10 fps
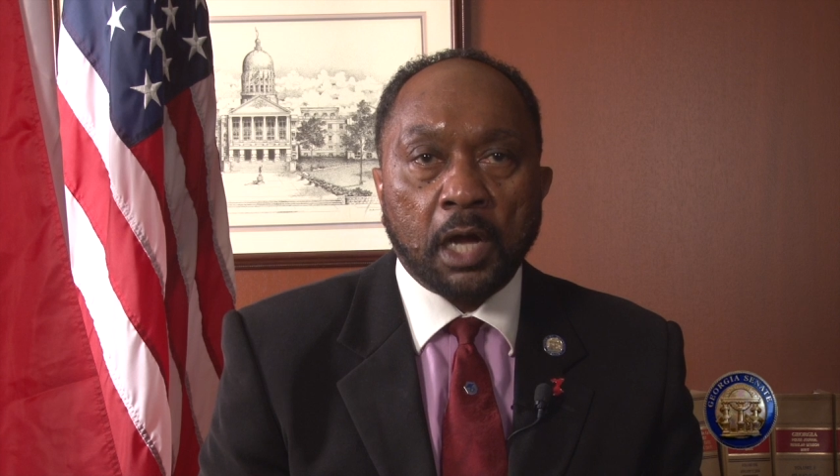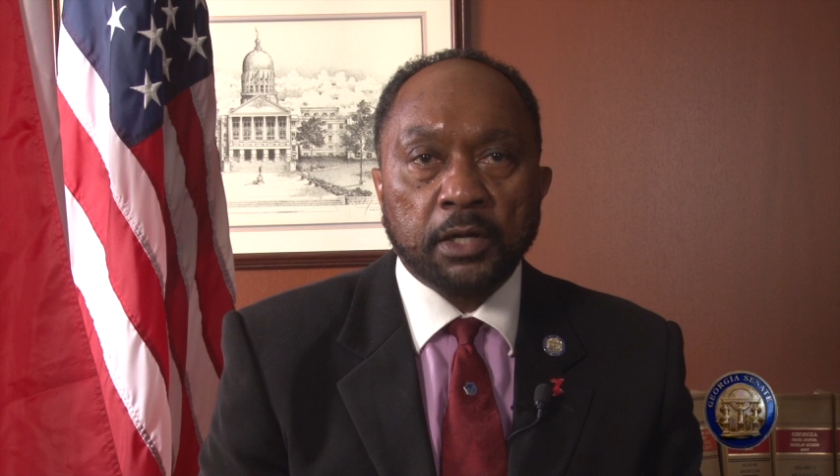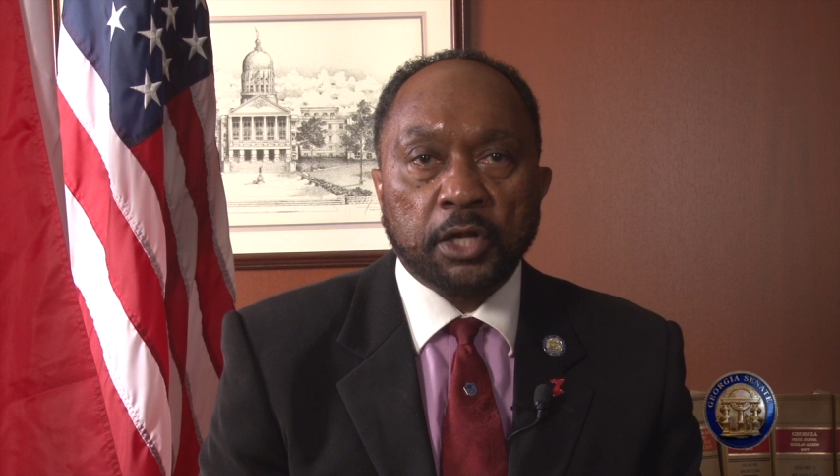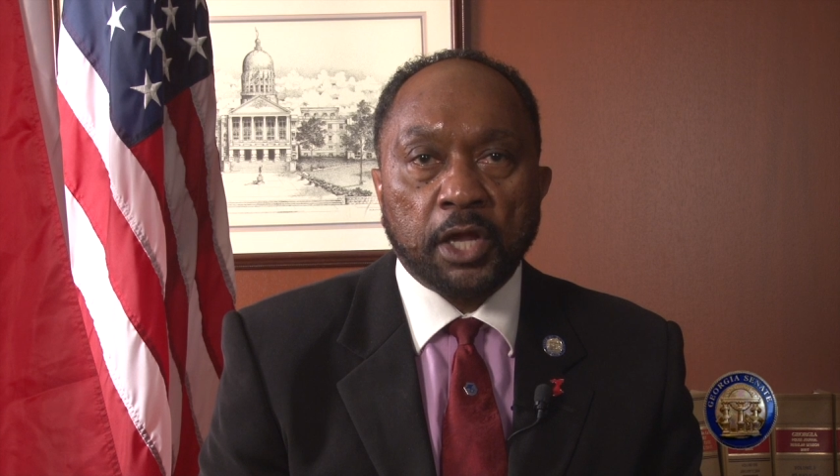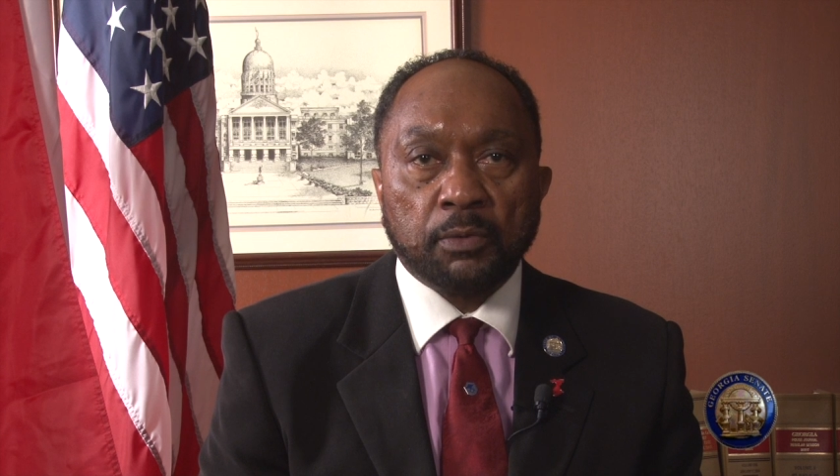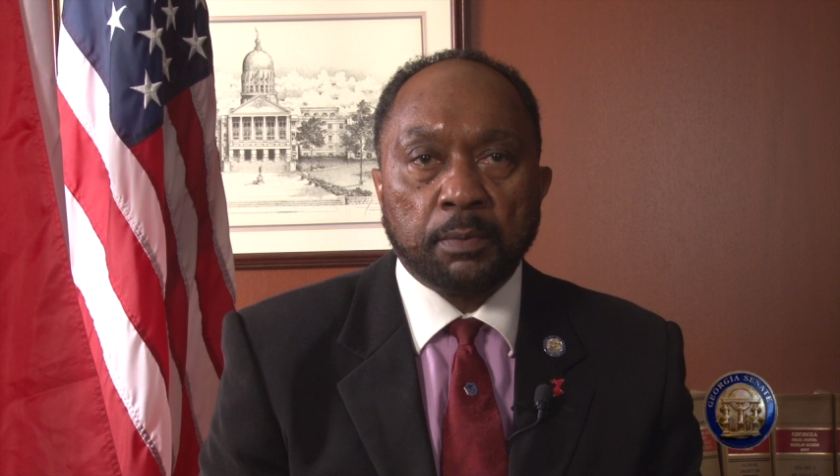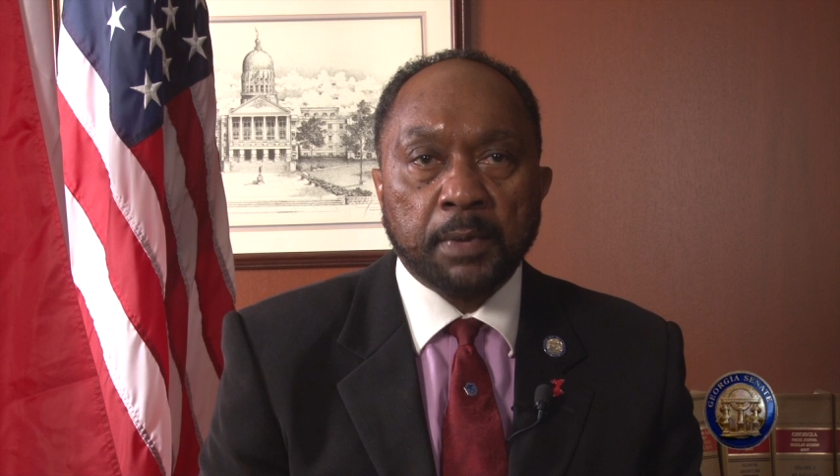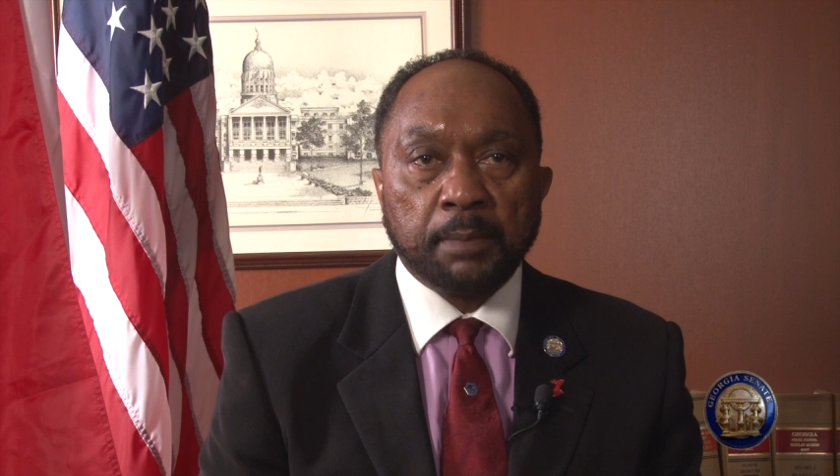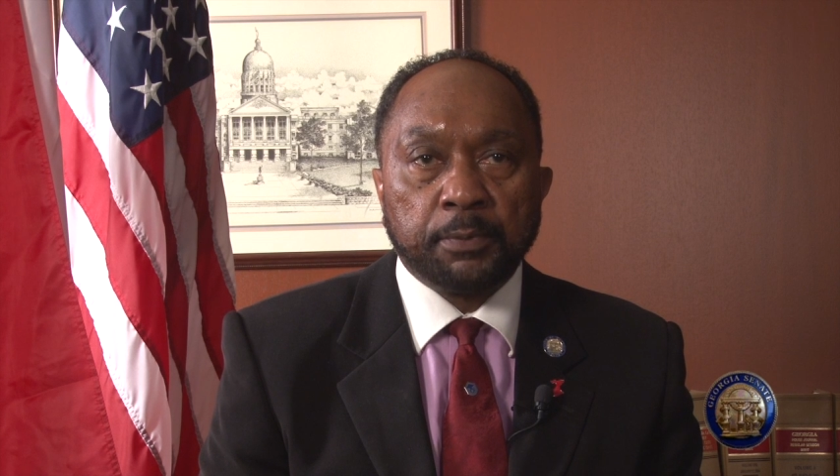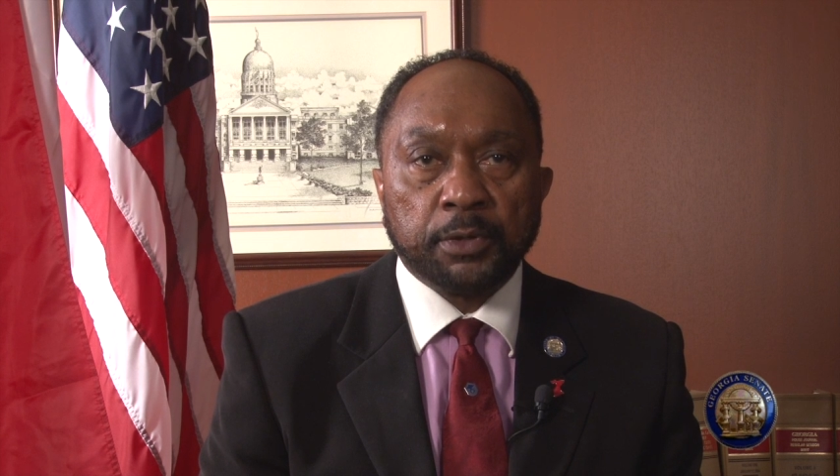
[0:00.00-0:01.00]
honor and
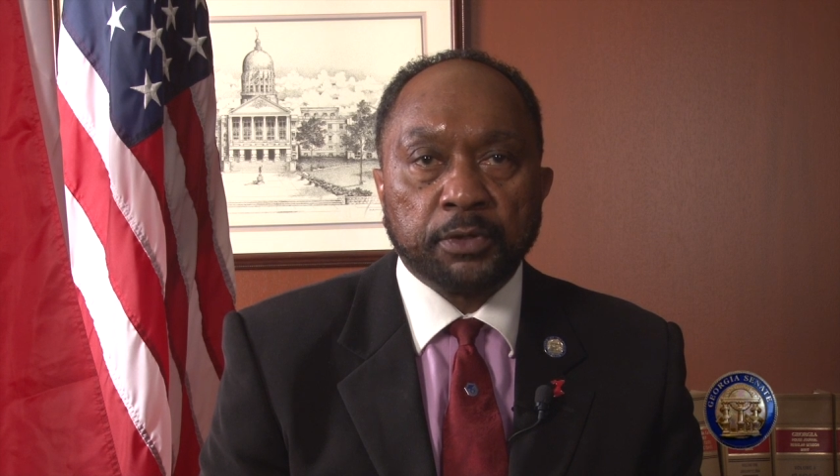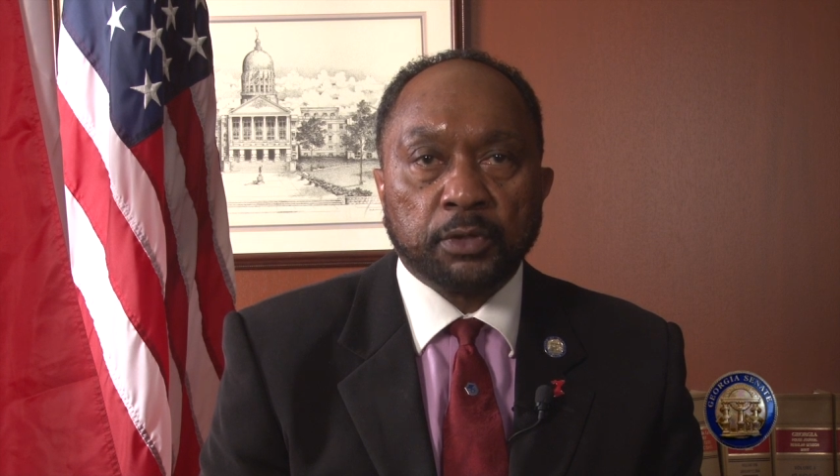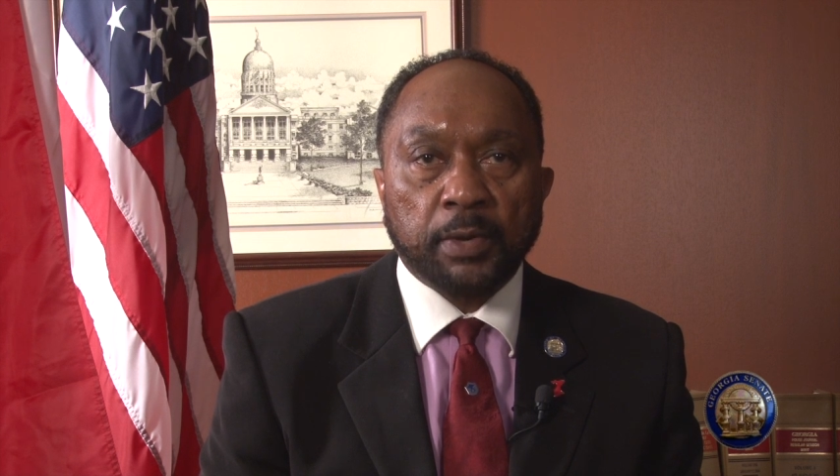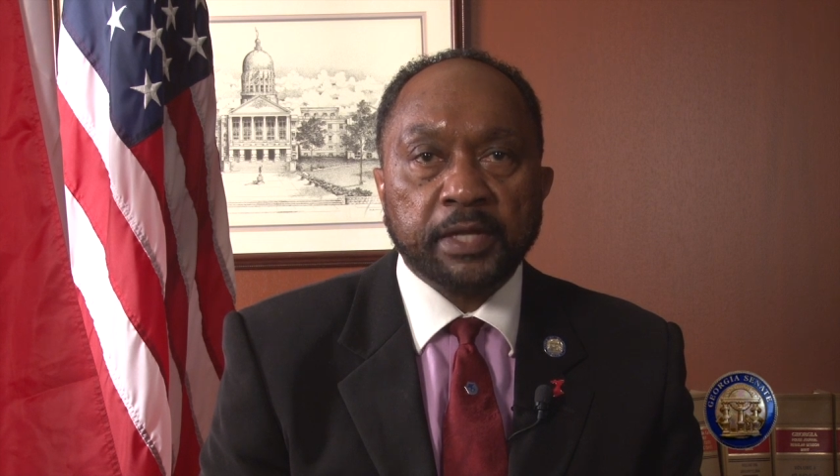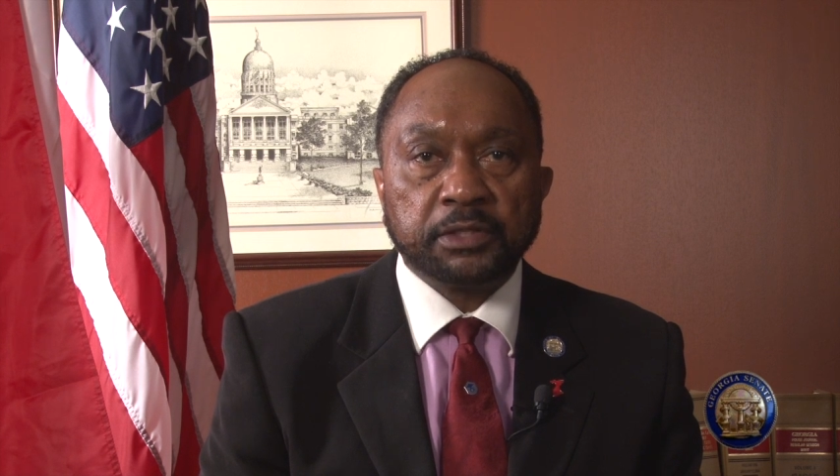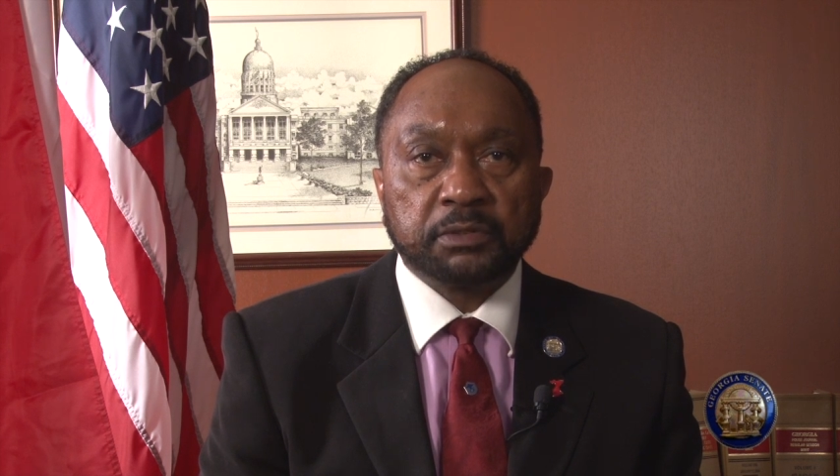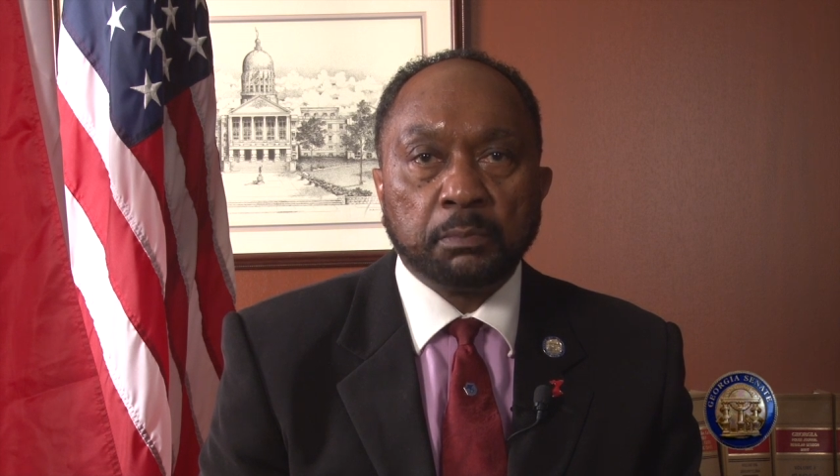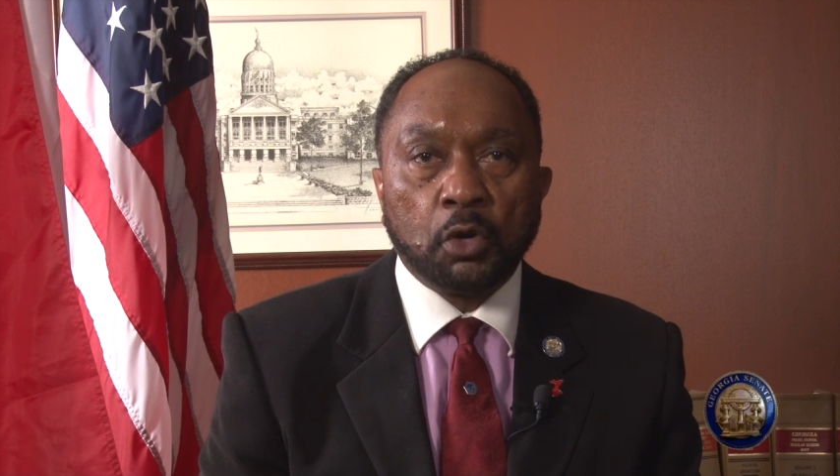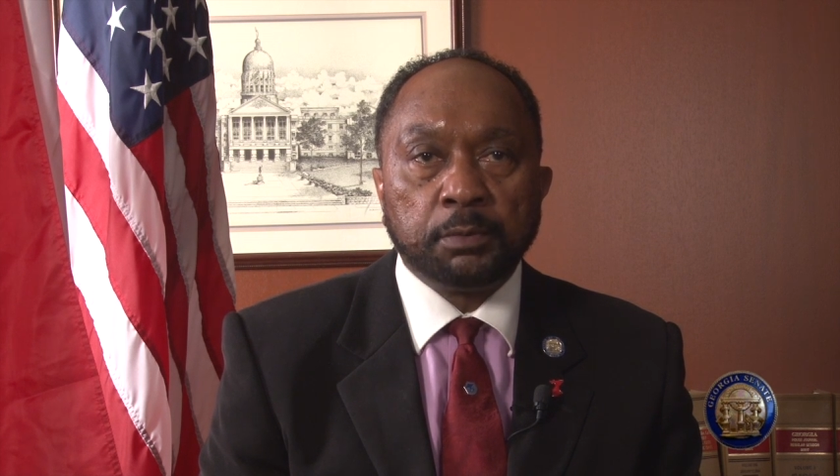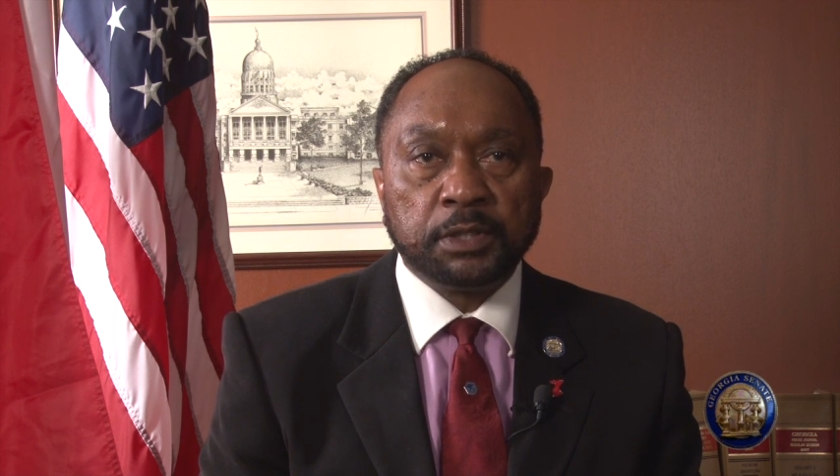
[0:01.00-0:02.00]
remember the greatest
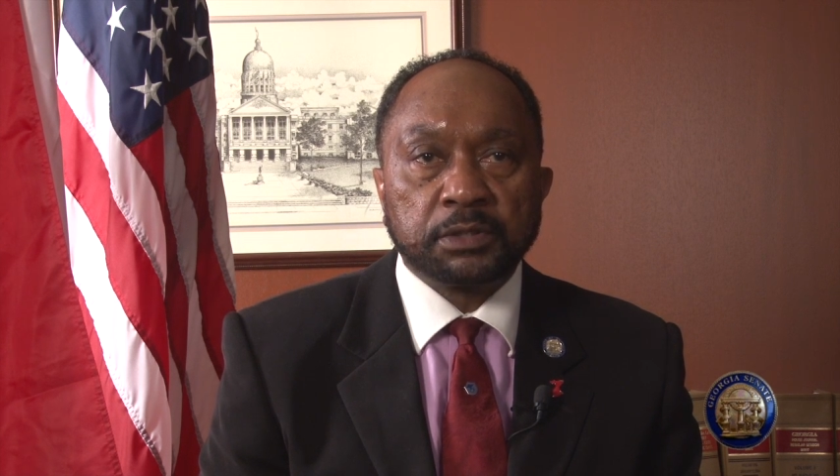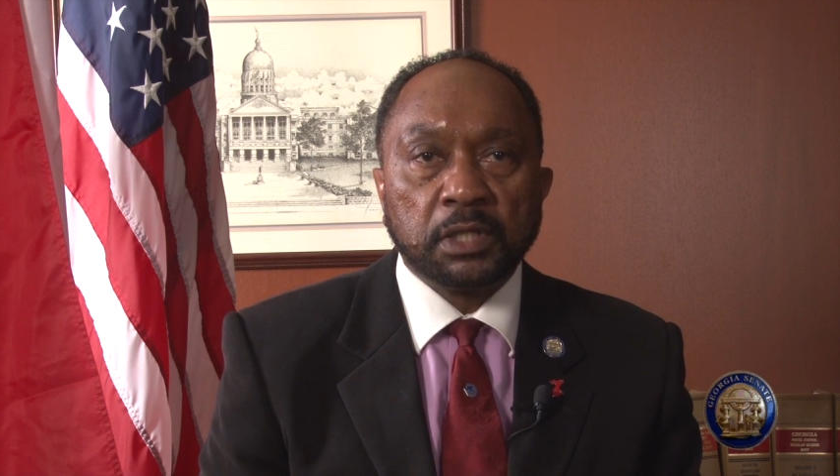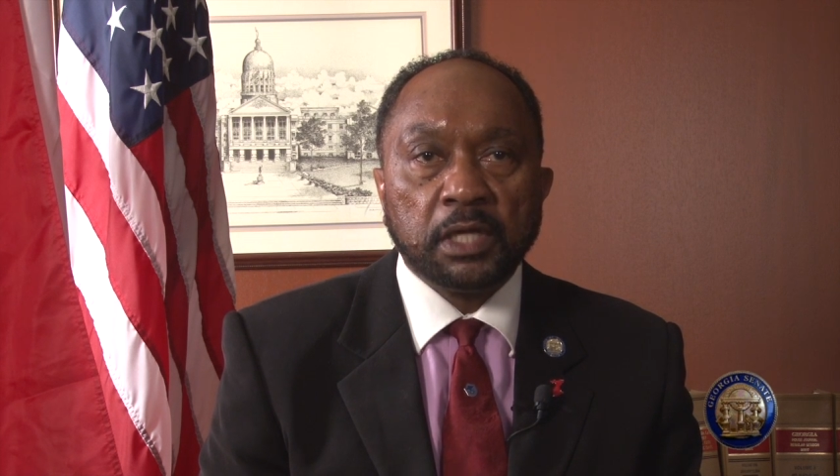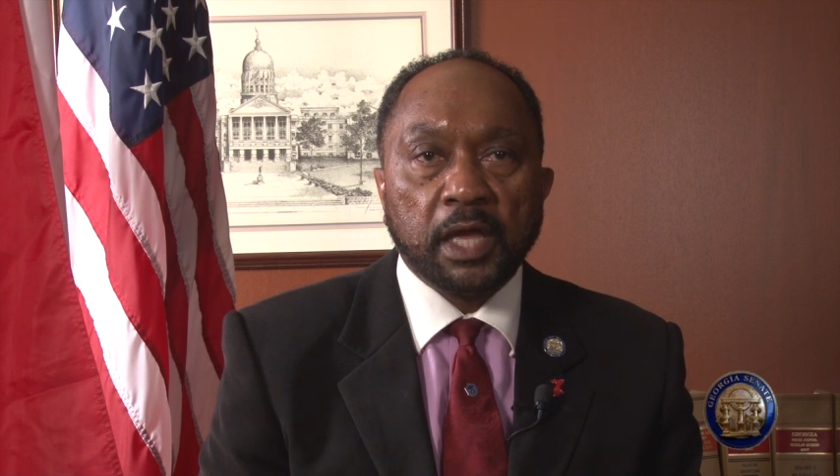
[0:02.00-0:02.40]
moments